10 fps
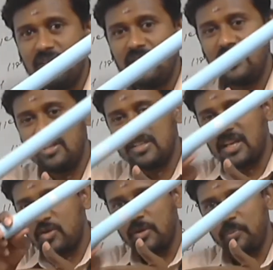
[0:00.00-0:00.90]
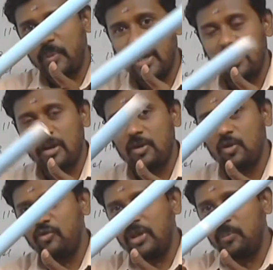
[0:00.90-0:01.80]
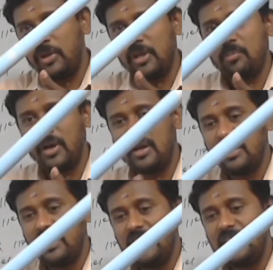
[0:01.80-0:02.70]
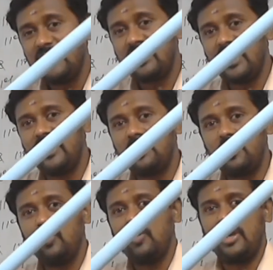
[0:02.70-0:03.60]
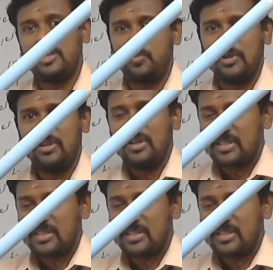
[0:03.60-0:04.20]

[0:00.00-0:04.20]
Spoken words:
It is actually parallel to VP but inclined to HP.